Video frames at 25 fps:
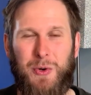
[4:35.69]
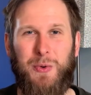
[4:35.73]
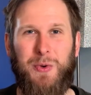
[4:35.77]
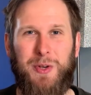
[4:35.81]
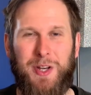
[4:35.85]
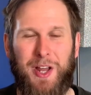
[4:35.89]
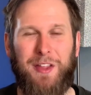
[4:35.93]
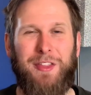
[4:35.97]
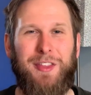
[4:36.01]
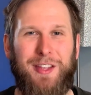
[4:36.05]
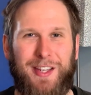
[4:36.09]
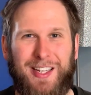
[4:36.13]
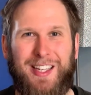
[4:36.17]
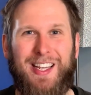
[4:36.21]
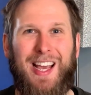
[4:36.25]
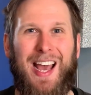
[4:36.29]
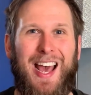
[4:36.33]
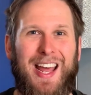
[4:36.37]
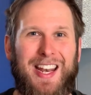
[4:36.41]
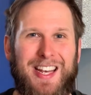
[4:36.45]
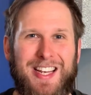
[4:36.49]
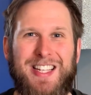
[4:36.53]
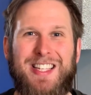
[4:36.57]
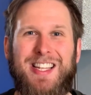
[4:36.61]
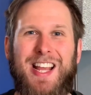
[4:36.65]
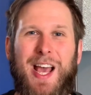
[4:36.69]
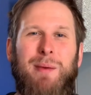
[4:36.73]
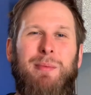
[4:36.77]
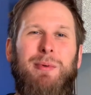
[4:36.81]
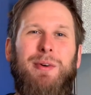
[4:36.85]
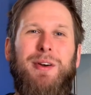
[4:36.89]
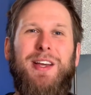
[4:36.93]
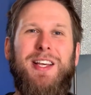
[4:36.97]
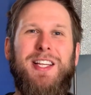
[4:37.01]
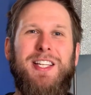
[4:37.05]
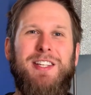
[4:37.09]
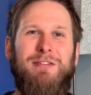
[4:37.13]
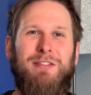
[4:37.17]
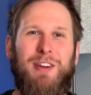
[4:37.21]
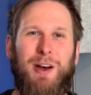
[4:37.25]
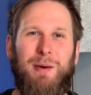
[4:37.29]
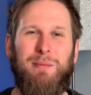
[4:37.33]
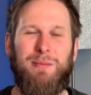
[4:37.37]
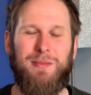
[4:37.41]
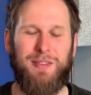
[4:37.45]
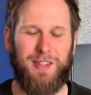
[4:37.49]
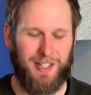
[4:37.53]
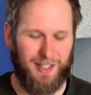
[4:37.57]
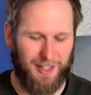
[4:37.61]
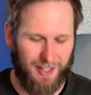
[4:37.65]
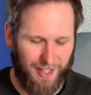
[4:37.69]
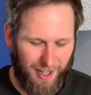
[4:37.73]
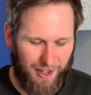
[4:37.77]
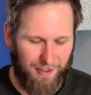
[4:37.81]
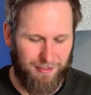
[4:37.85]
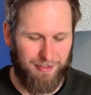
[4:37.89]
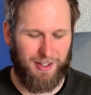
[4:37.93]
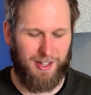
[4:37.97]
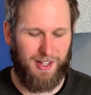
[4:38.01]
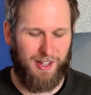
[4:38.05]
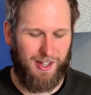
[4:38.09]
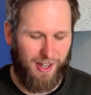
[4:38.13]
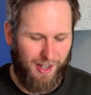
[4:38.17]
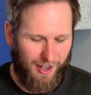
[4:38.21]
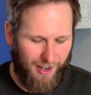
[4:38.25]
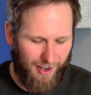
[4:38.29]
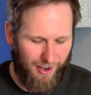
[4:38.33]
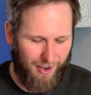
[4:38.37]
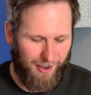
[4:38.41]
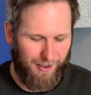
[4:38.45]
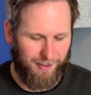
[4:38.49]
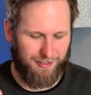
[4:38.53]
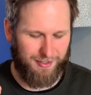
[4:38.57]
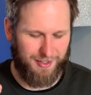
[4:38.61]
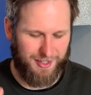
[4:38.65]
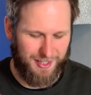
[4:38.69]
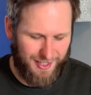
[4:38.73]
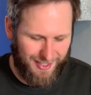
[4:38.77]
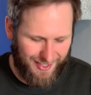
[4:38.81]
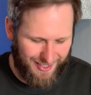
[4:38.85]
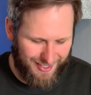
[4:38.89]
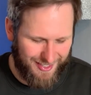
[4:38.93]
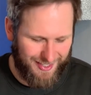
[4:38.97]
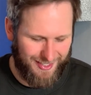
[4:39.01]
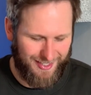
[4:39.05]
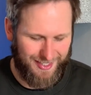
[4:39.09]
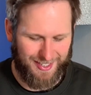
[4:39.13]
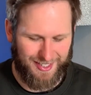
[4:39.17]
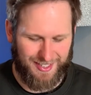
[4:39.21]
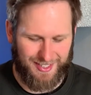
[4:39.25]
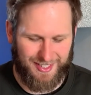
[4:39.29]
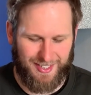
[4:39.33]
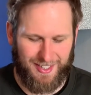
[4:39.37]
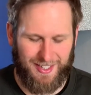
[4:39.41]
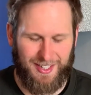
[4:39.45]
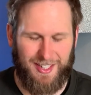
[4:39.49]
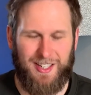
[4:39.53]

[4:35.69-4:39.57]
nothing can separate us from the love of Jesus.